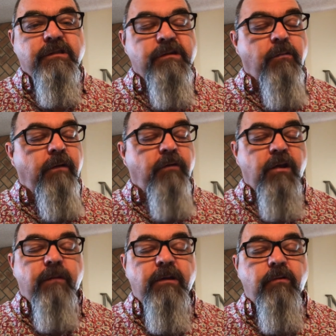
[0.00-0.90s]
So if you're
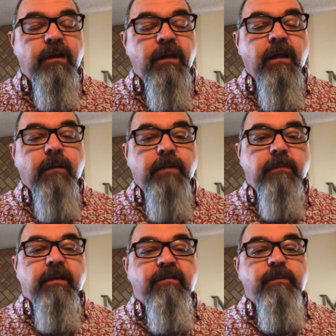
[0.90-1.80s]
gonna be doing
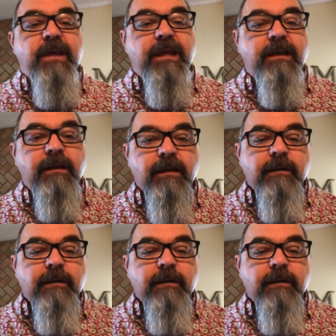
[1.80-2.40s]
public speaking